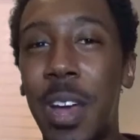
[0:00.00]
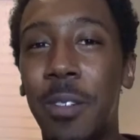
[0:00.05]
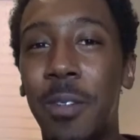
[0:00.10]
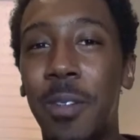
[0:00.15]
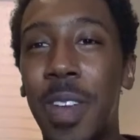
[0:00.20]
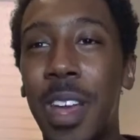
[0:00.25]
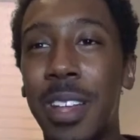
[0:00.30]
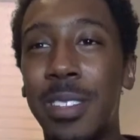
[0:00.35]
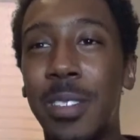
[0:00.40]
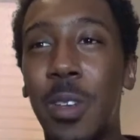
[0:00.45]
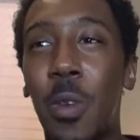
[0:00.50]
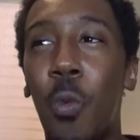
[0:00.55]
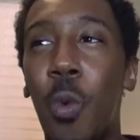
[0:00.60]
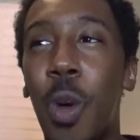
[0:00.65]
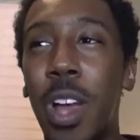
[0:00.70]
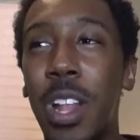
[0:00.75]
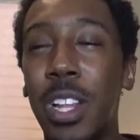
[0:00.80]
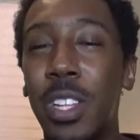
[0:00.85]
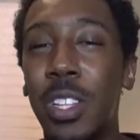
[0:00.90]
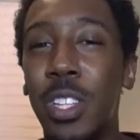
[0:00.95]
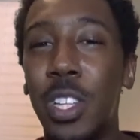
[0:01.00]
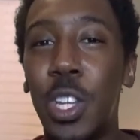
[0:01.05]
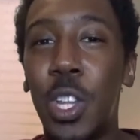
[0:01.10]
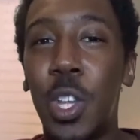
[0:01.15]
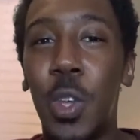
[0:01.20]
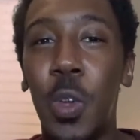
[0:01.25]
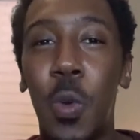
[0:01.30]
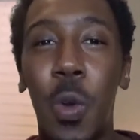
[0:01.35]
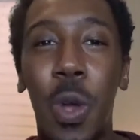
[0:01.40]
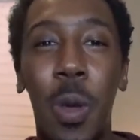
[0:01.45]
effects and what to
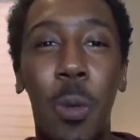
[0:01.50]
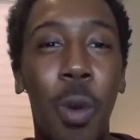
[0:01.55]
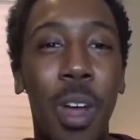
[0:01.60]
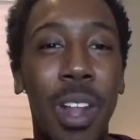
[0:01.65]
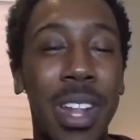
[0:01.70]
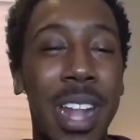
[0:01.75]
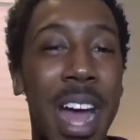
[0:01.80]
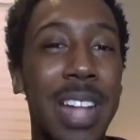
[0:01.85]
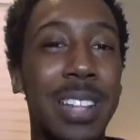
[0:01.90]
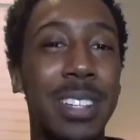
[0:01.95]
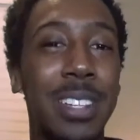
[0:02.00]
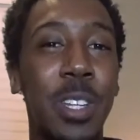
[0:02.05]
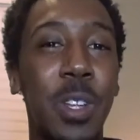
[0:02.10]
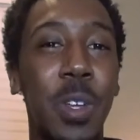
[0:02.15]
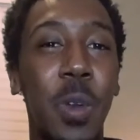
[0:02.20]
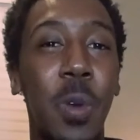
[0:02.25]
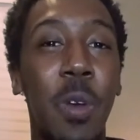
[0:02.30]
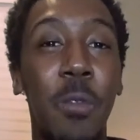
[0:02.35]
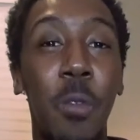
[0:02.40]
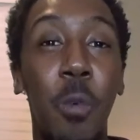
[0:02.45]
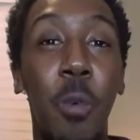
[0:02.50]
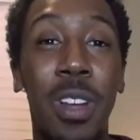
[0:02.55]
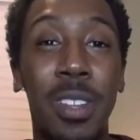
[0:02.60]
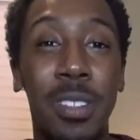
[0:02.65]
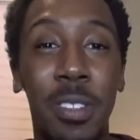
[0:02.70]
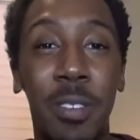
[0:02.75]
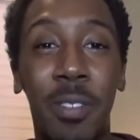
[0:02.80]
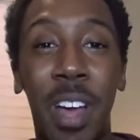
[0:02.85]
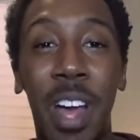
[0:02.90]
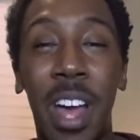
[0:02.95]
do and what not to do if you want to
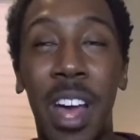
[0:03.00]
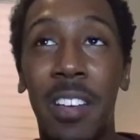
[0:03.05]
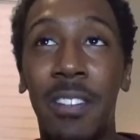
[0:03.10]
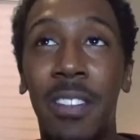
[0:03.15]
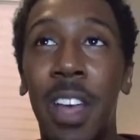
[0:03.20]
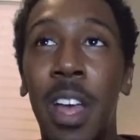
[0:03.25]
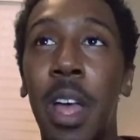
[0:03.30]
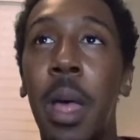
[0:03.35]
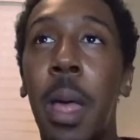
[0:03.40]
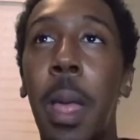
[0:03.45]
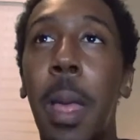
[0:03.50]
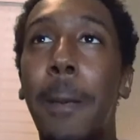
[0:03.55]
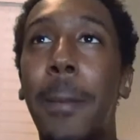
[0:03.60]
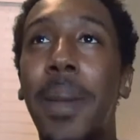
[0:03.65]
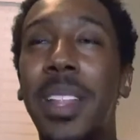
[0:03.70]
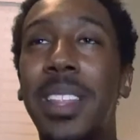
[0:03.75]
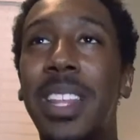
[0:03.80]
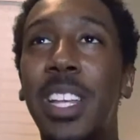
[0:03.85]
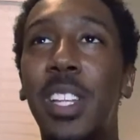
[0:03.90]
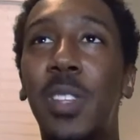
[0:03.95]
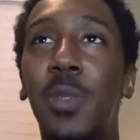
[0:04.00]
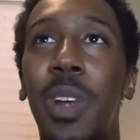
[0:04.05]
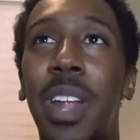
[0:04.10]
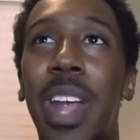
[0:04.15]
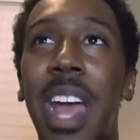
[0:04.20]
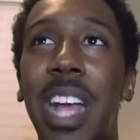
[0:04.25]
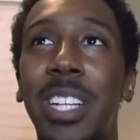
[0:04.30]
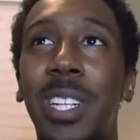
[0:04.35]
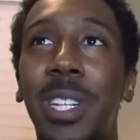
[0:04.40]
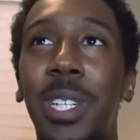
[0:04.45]
survive. But this one
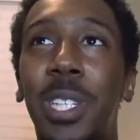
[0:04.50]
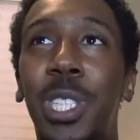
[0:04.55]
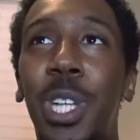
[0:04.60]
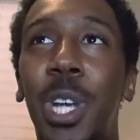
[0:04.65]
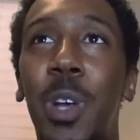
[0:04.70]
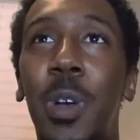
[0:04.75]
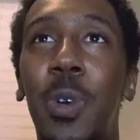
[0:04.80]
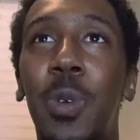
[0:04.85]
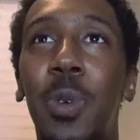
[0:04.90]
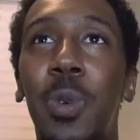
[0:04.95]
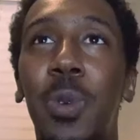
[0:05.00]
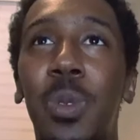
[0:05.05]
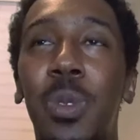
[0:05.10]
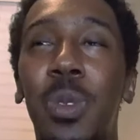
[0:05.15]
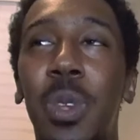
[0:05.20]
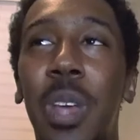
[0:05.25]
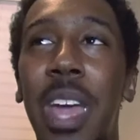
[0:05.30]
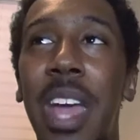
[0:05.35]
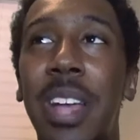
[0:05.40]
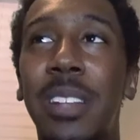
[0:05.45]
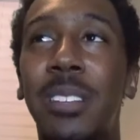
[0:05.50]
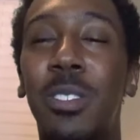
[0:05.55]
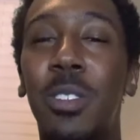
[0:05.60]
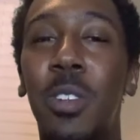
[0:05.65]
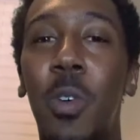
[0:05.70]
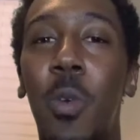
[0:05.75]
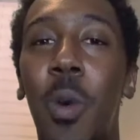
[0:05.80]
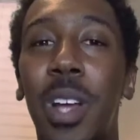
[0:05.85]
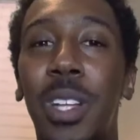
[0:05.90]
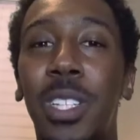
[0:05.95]
actually answers the
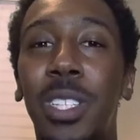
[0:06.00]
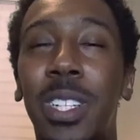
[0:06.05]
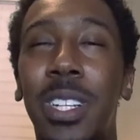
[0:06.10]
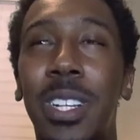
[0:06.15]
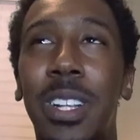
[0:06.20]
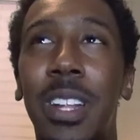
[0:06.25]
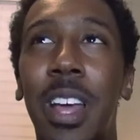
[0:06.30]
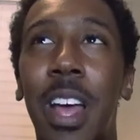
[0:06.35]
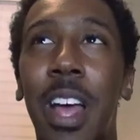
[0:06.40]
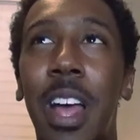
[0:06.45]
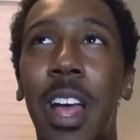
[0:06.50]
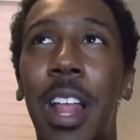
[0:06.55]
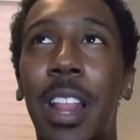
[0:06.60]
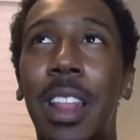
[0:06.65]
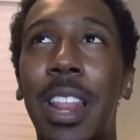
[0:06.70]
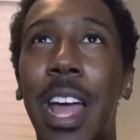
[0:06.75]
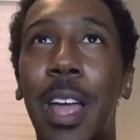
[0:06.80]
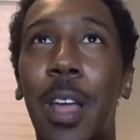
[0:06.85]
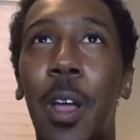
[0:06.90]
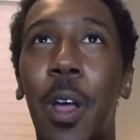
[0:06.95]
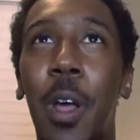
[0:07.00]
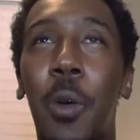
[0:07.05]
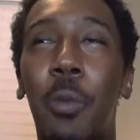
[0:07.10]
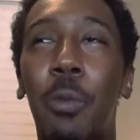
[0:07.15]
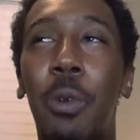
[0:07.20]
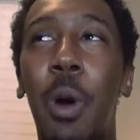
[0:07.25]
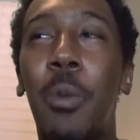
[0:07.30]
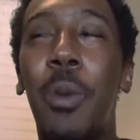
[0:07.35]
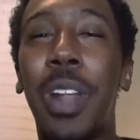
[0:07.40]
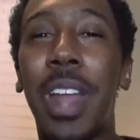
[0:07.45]
question, like
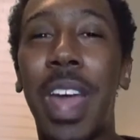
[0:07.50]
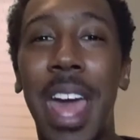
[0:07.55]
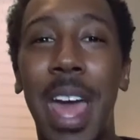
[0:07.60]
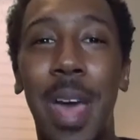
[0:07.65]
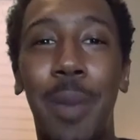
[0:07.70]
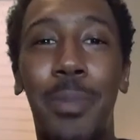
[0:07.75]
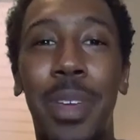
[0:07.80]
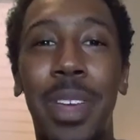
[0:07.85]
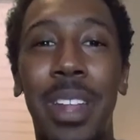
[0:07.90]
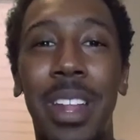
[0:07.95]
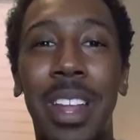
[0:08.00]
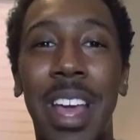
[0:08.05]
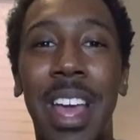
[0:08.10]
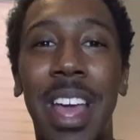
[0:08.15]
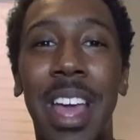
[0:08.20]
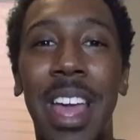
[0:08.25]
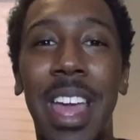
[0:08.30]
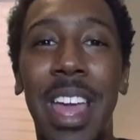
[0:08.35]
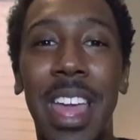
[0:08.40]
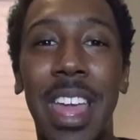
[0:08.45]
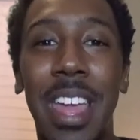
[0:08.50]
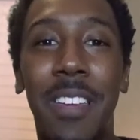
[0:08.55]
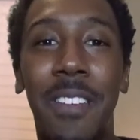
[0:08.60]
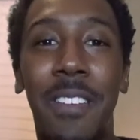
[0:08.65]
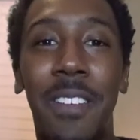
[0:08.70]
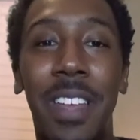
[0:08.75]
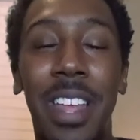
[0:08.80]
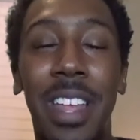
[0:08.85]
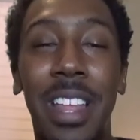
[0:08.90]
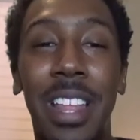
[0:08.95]
what would happen if
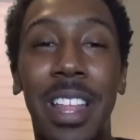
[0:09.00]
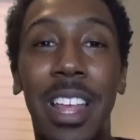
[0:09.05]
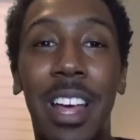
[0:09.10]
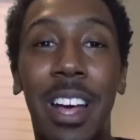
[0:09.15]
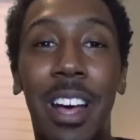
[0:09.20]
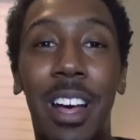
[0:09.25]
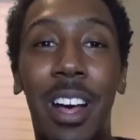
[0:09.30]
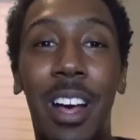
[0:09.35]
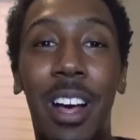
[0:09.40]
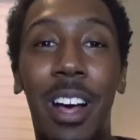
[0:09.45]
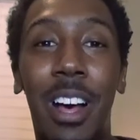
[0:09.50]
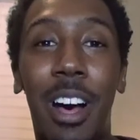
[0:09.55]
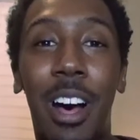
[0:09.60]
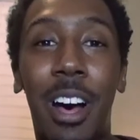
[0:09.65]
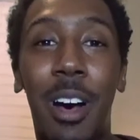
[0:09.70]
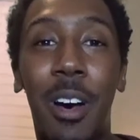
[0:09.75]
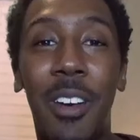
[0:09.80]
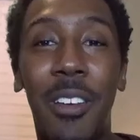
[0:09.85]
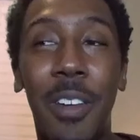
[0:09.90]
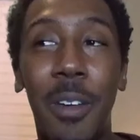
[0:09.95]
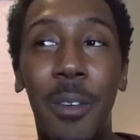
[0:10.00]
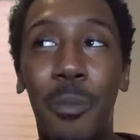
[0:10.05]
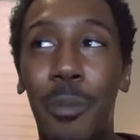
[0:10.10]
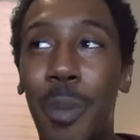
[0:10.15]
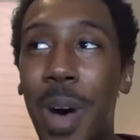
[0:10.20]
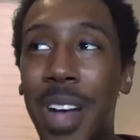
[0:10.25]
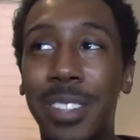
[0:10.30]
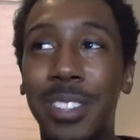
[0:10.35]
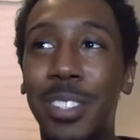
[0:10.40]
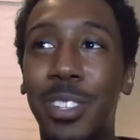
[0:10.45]

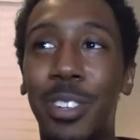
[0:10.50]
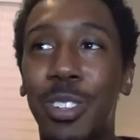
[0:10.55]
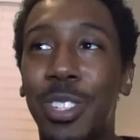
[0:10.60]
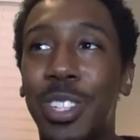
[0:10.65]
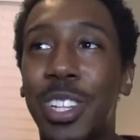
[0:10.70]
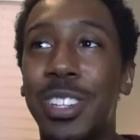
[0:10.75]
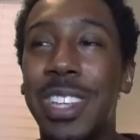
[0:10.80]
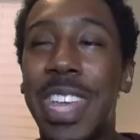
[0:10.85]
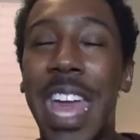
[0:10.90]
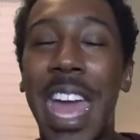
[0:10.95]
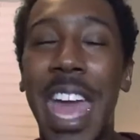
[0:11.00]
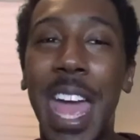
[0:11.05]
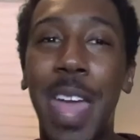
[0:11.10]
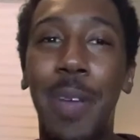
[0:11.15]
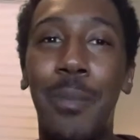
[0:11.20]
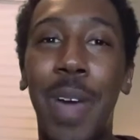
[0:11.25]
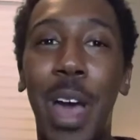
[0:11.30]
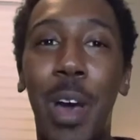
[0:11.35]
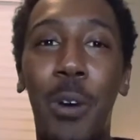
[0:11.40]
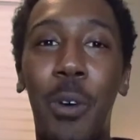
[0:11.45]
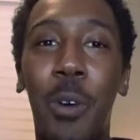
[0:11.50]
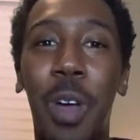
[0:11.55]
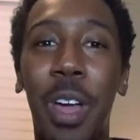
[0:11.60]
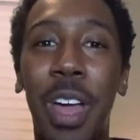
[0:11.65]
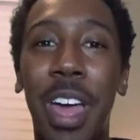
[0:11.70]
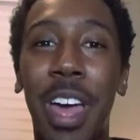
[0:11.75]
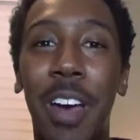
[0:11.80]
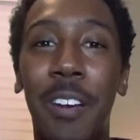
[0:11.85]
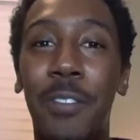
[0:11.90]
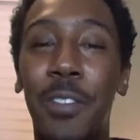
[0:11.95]
monsters just came out
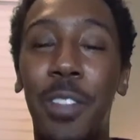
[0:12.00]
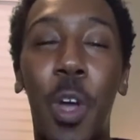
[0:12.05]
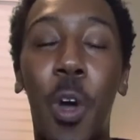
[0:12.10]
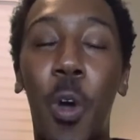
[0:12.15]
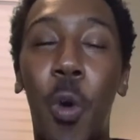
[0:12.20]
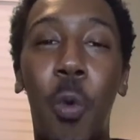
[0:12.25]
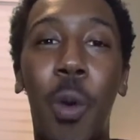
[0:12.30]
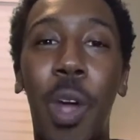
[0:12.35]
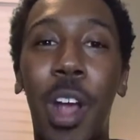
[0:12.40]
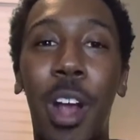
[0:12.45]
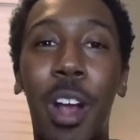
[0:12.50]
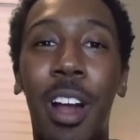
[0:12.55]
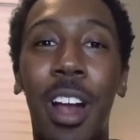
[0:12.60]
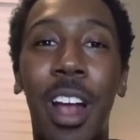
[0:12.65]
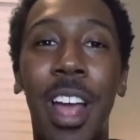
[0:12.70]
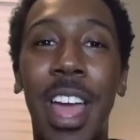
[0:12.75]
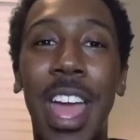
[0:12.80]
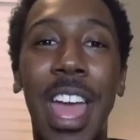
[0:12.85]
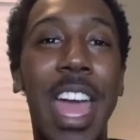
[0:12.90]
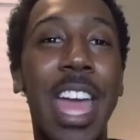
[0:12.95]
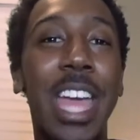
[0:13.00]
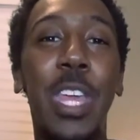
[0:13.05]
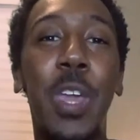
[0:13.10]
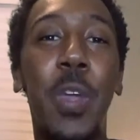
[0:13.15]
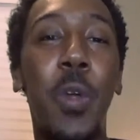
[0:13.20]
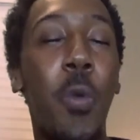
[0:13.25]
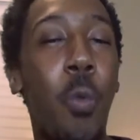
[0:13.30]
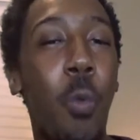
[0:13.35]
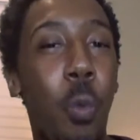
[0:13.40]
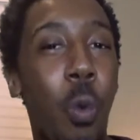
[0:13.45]
of nowhere and
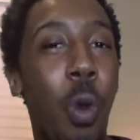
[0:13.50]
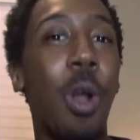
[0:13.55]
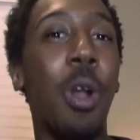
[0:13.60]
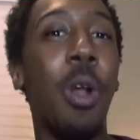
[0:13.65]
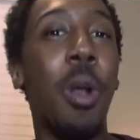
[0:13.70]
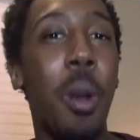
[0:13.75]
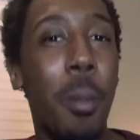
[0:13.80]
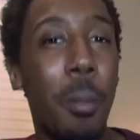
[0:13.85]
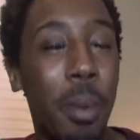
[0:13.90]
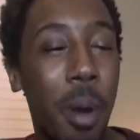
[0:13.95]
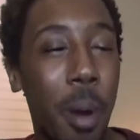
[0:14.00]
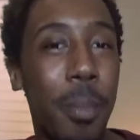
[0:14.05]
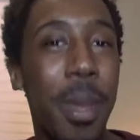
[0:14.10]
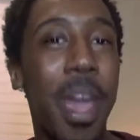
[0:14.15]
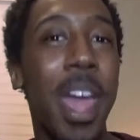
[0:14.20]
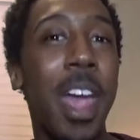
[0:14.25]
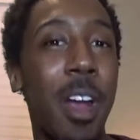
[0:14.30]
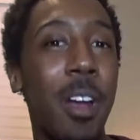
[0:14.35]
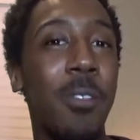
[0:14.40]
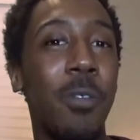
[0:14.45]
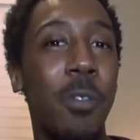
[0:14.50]
you weren't prepared